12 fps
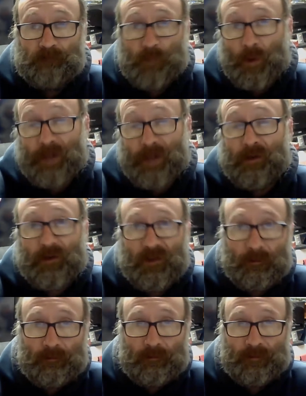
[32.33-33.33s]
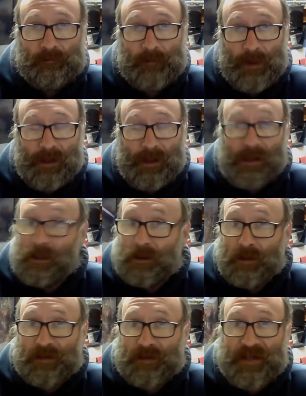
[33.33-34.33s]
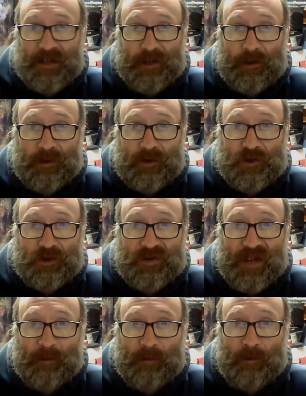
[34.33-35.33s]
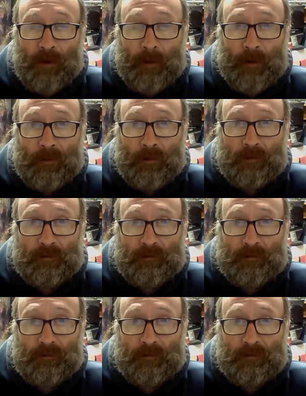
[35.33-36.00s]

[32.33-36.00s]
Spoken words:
What else? Let's get into the Tuesday promo.